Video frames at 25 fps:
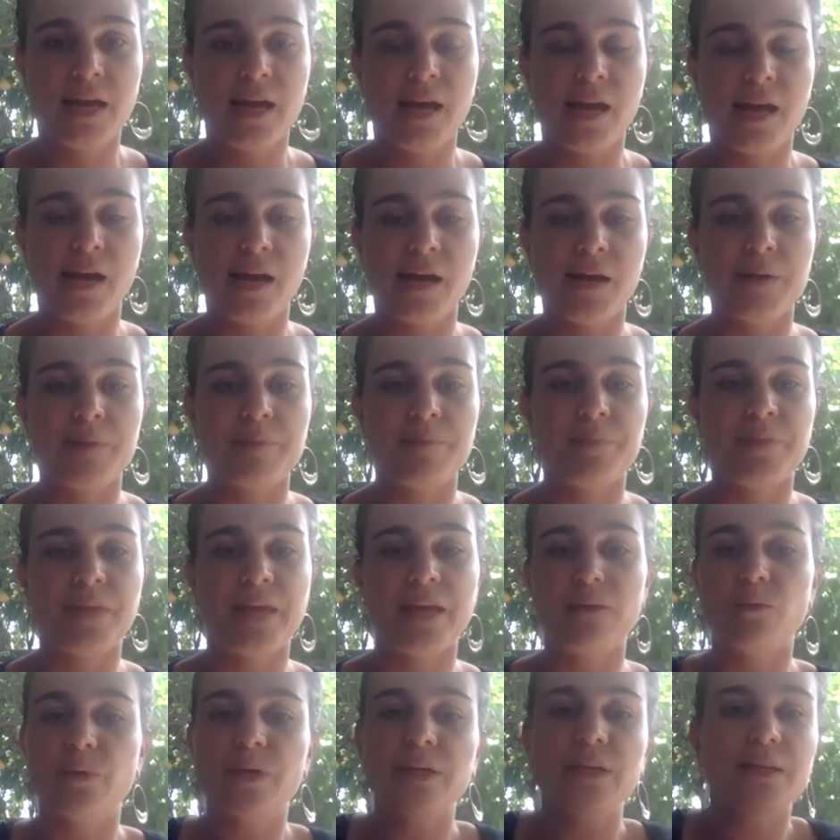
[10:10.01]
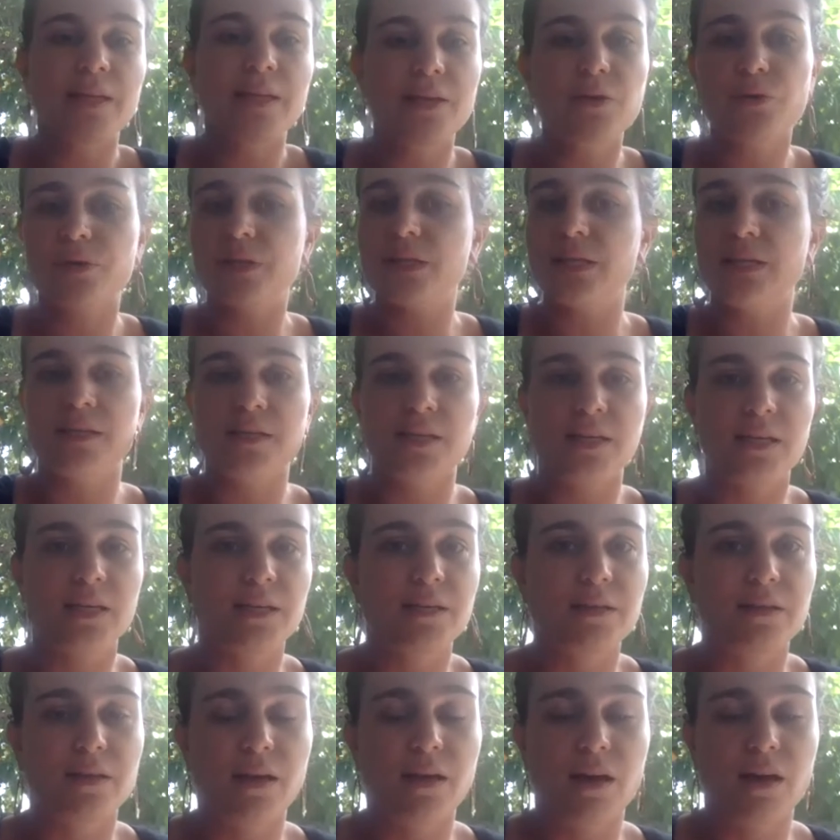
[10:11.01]
And we literally
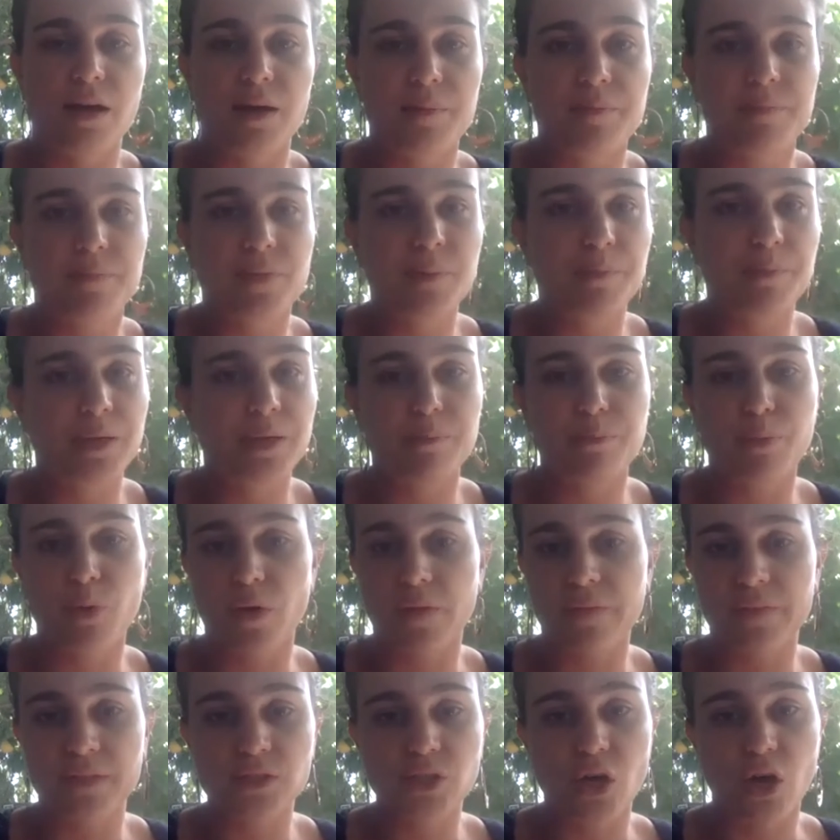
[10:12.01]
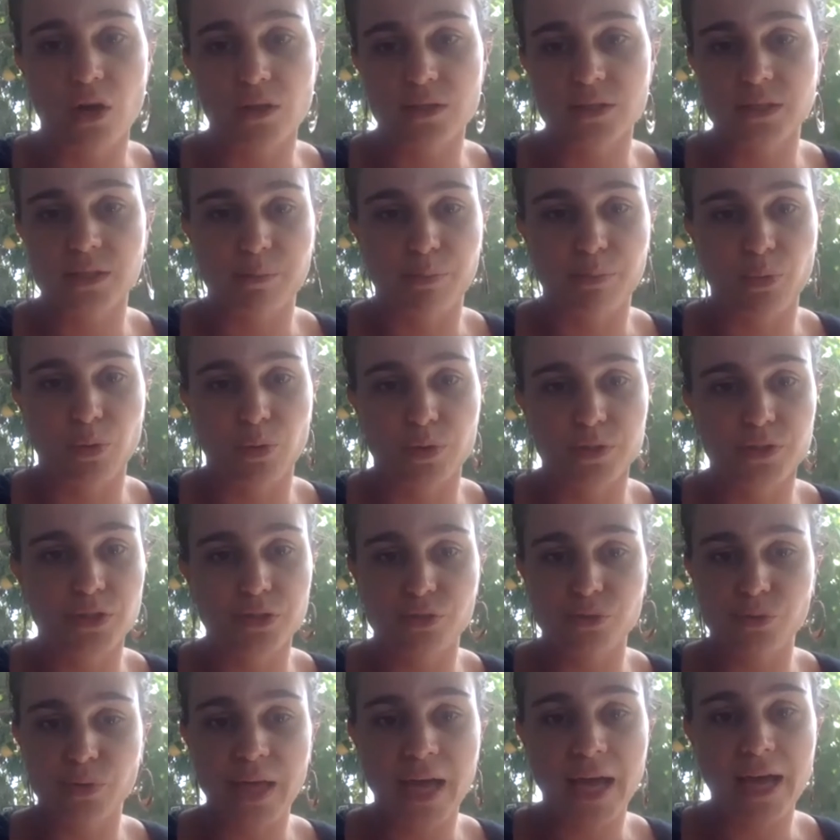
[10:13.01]
need the people on this call's support to
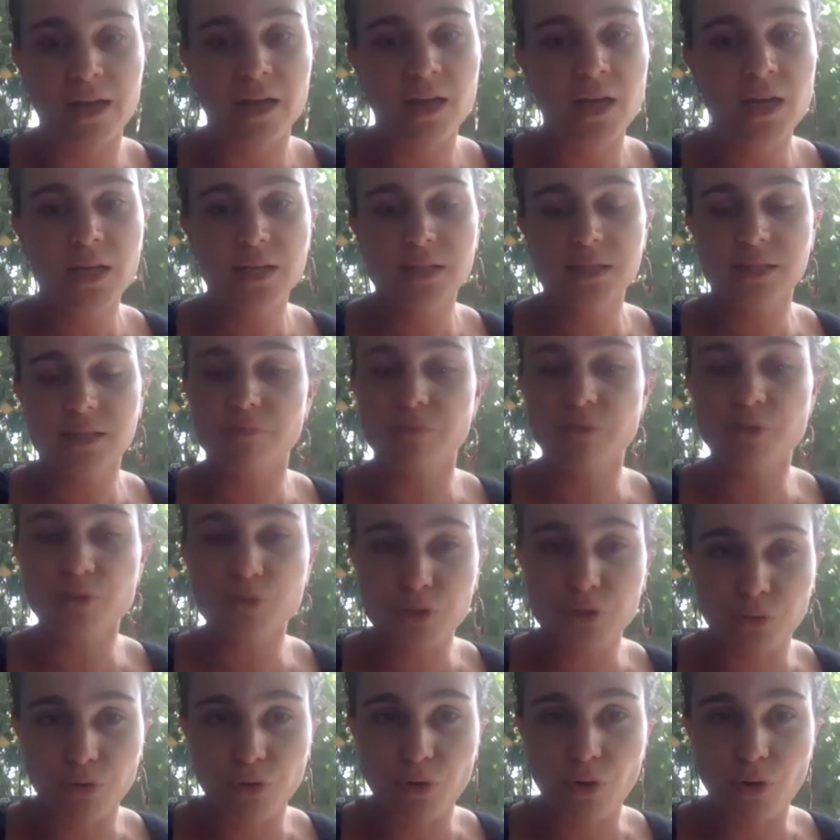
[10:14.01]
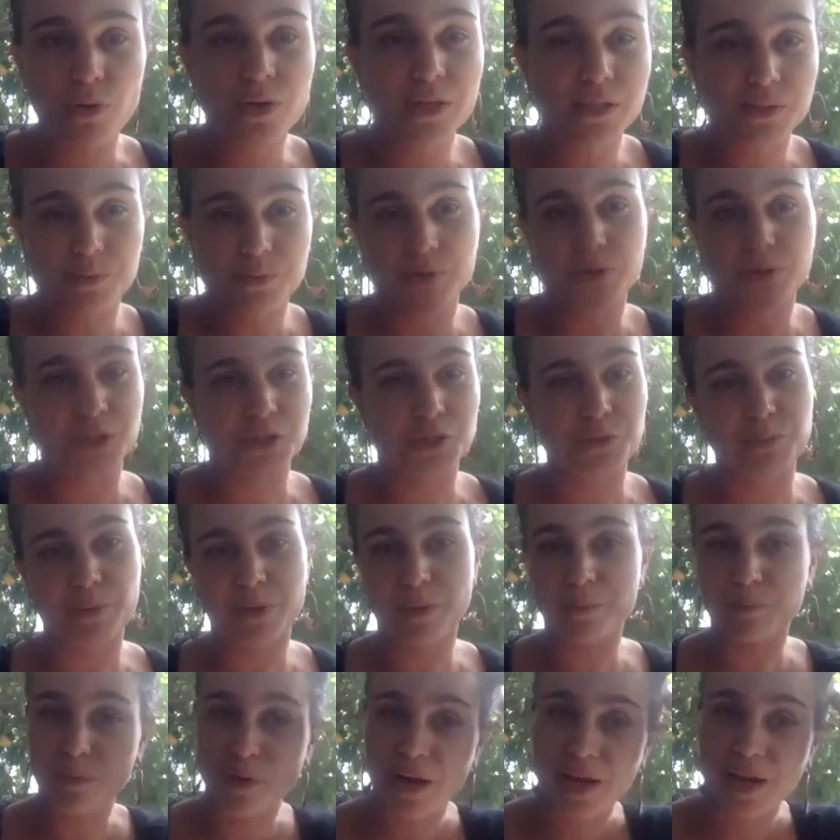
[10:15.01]
do that. Some folks don't know because we're such a
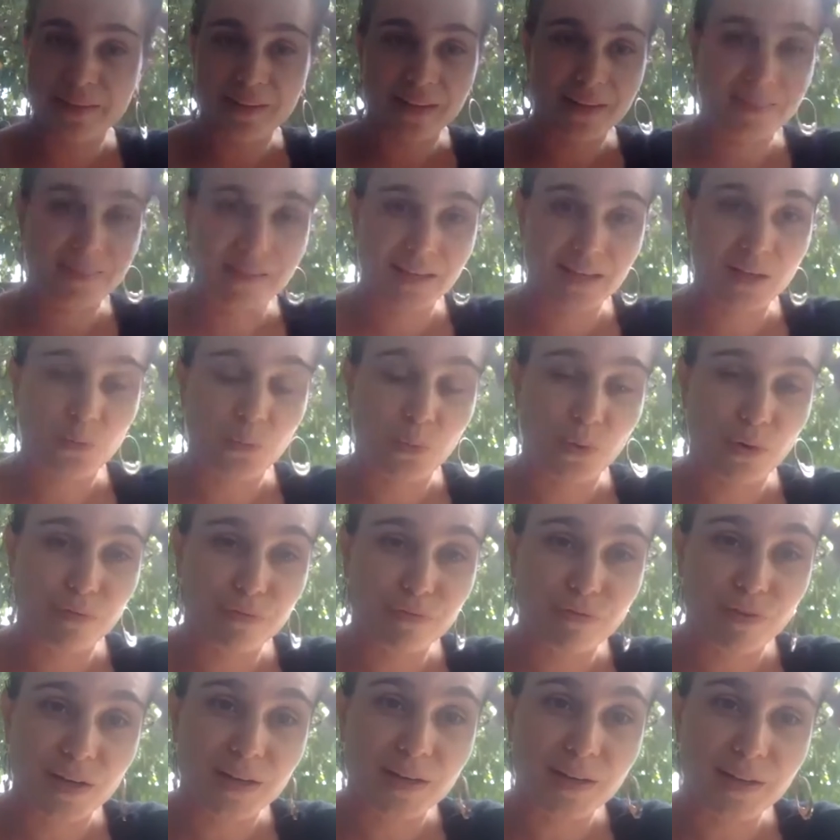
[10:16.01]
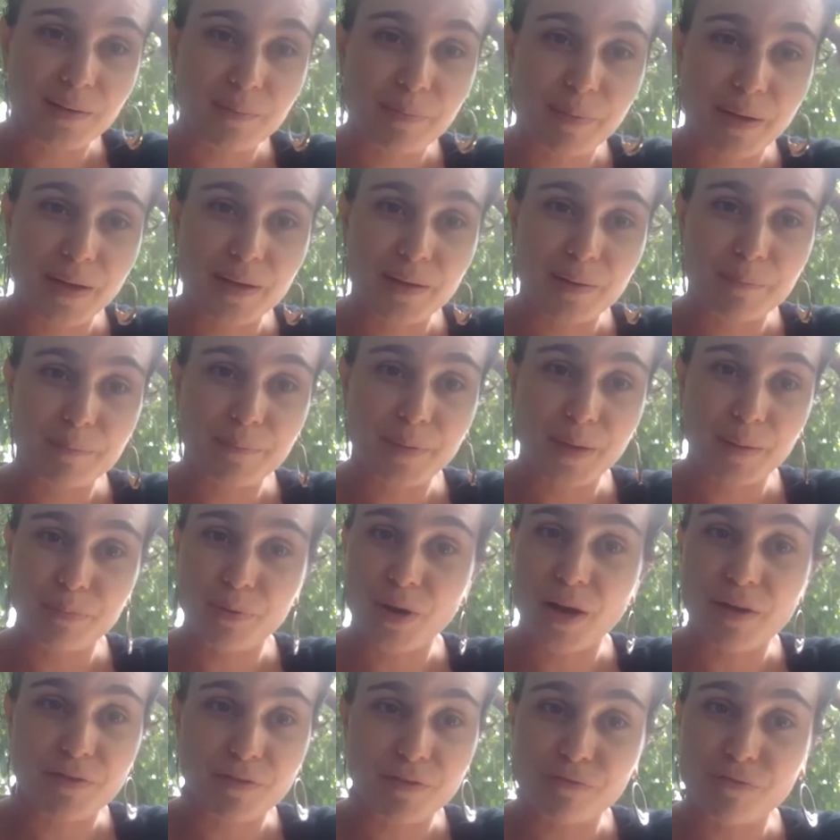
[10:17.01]
big brand, they think we're funded by
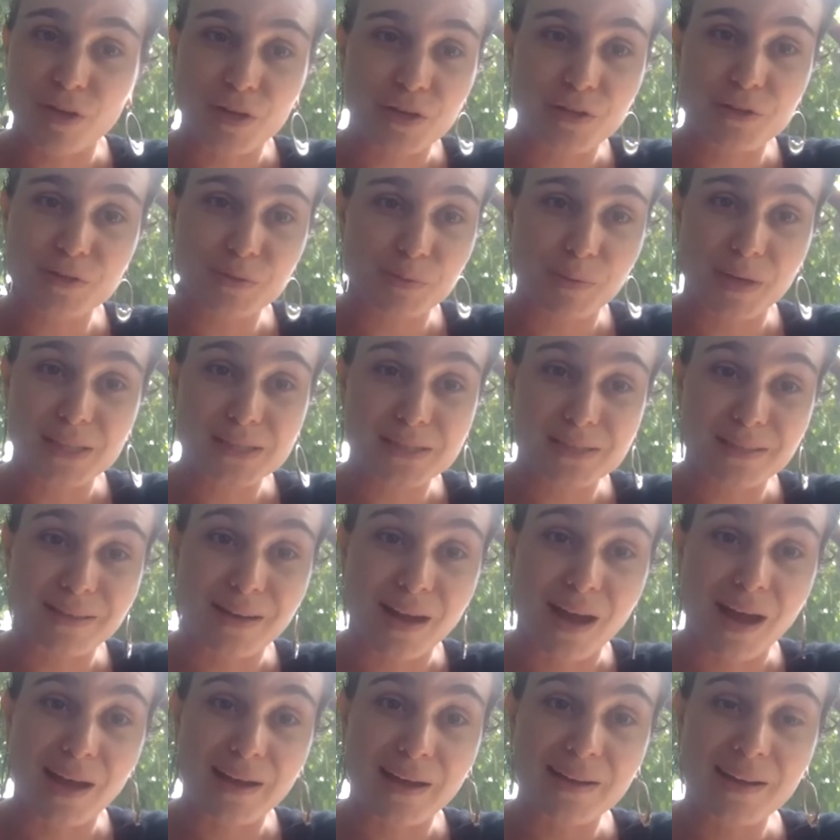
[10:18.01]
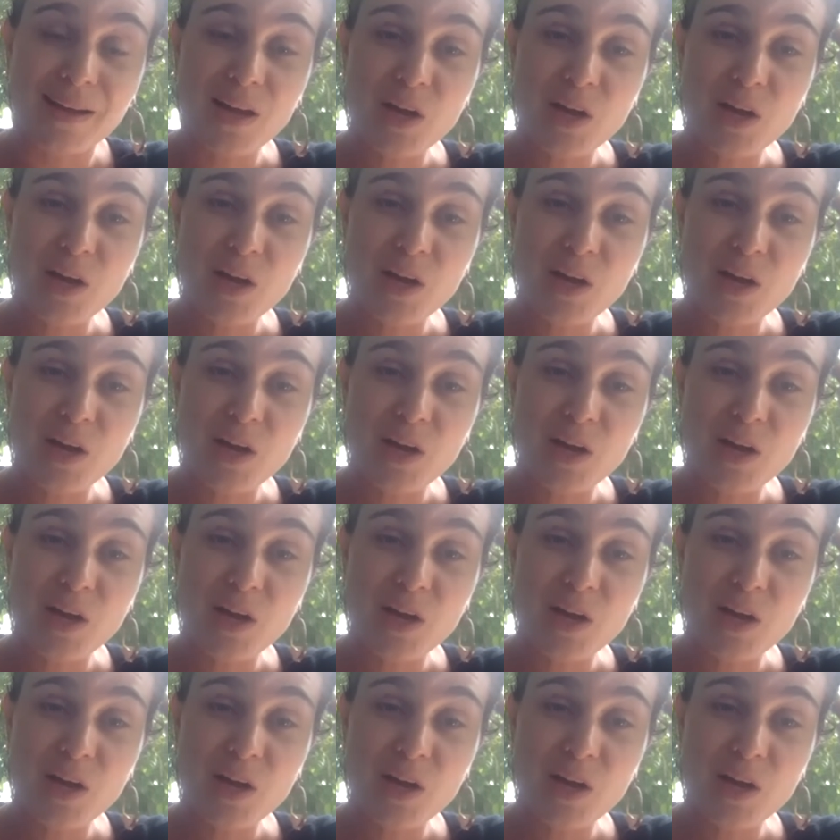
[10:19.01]
private funders. We're actually not.